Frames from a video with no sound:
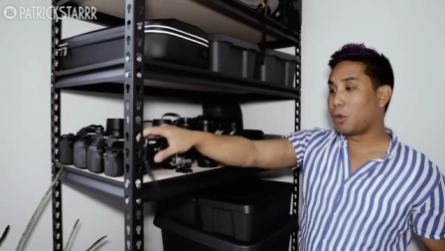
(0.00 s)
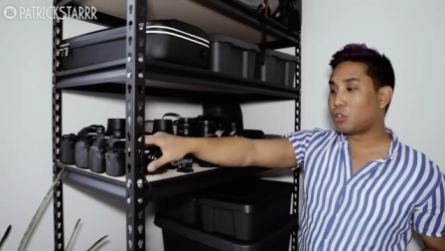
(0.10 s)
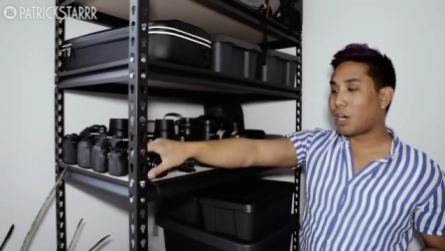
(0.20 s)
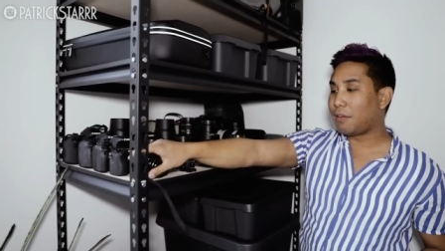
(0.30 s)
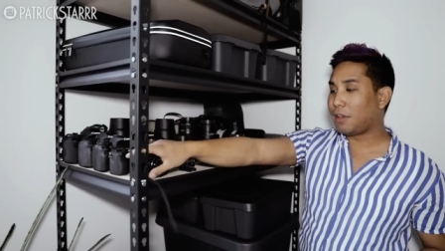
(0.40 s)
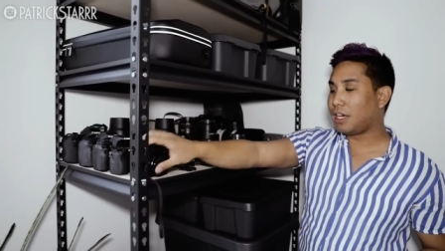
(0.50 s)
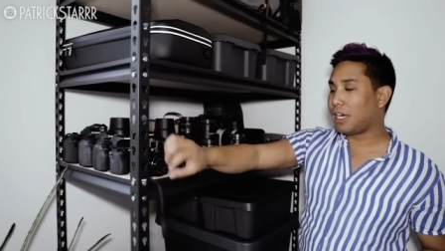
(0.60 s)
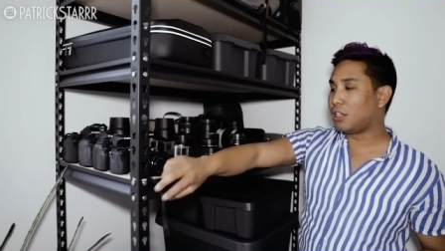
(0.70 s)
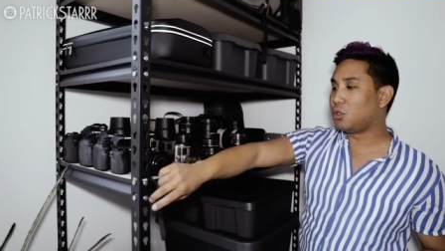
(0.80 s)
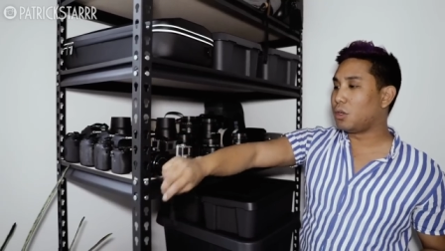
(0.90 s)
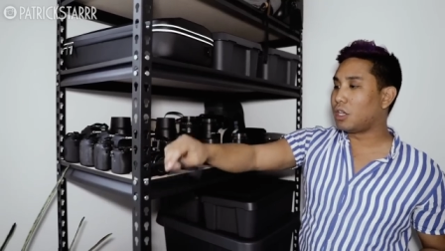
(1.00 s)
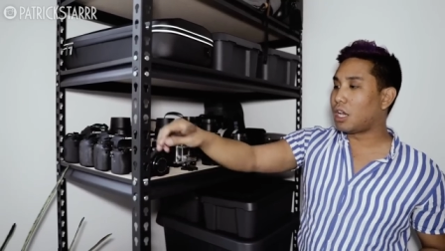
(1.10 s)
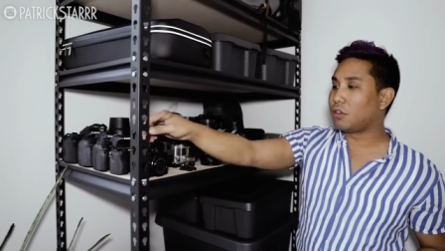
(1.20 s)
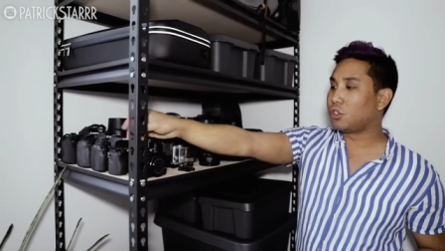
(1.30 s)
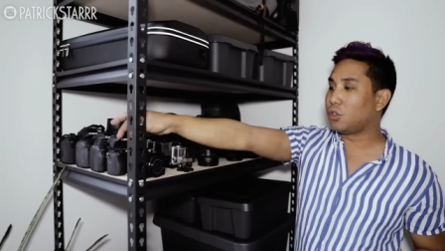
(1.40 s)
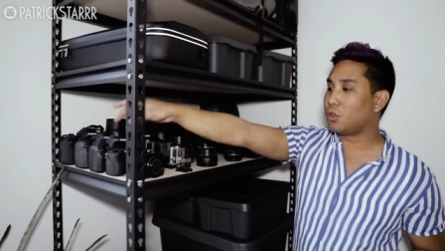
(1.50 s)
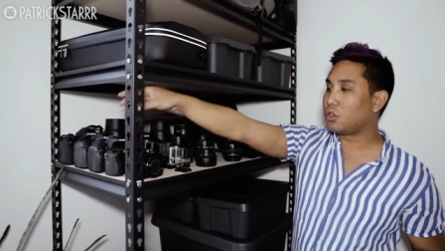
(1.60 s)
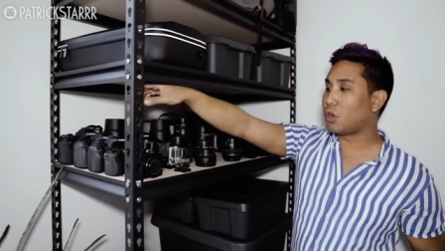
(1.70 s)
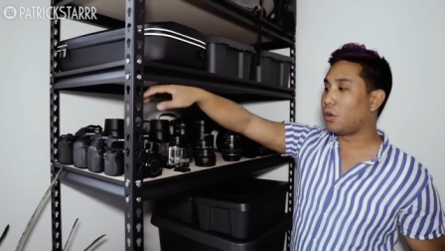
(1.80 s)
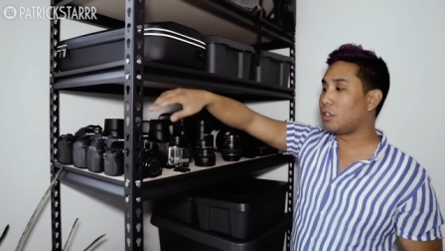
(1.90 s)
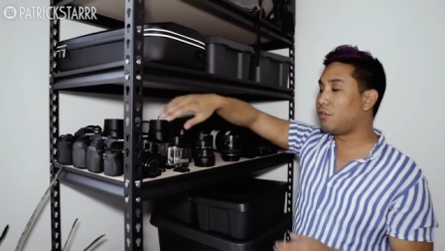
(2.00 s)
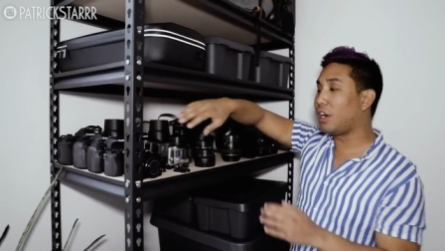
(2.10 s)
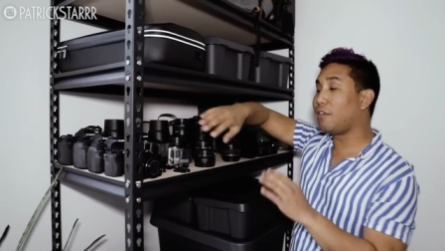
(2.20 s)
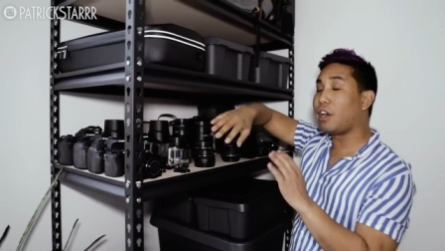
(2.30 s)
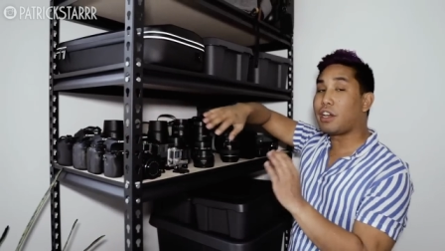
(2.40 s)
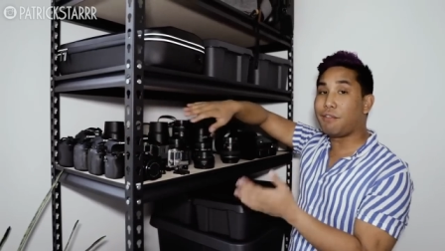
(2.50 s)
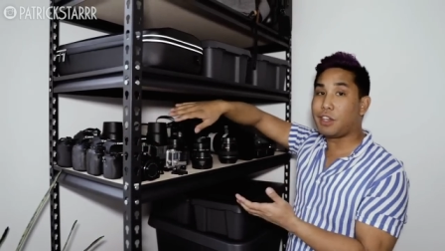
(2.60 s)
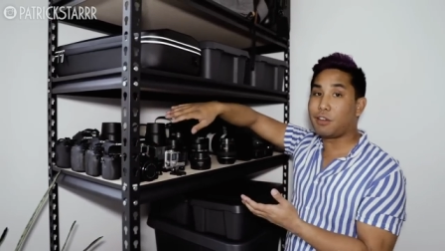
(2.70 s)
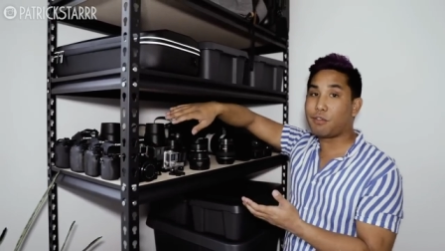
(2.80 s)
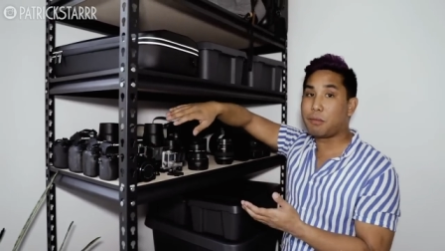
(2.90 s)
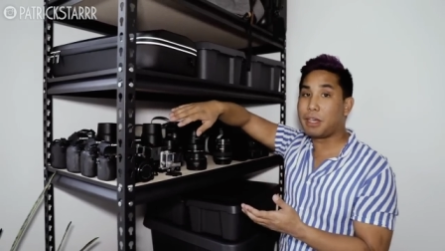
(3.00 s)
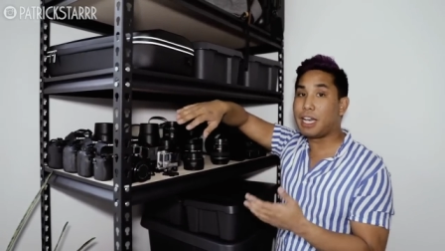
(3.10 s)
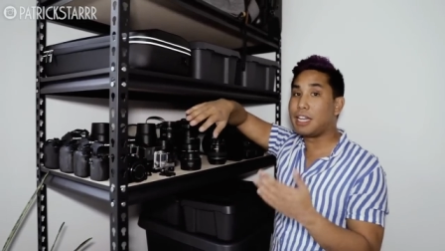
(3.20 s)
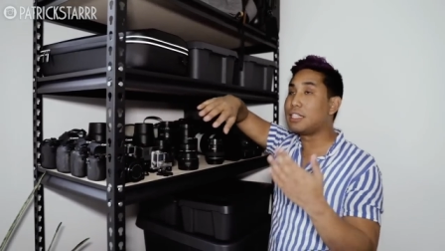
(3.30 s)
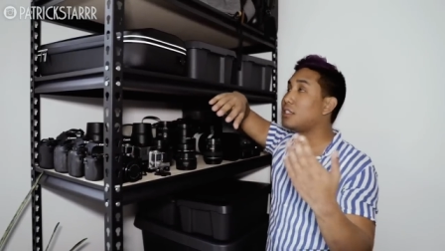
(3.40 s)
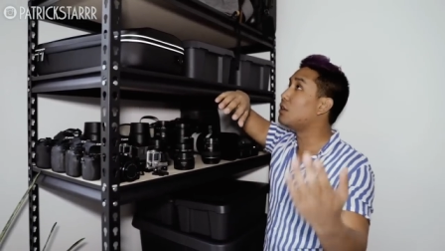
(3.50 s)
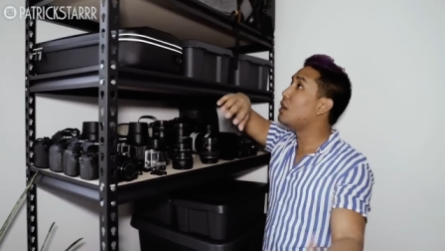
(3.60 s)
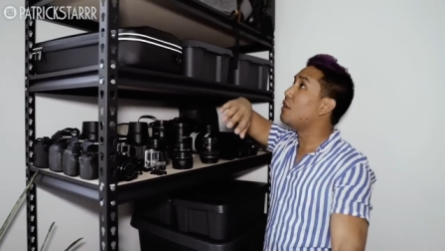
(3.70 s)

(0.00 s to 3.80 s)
We're traveling and doing a lot of shoots, so it's very, very convenient for me, and it's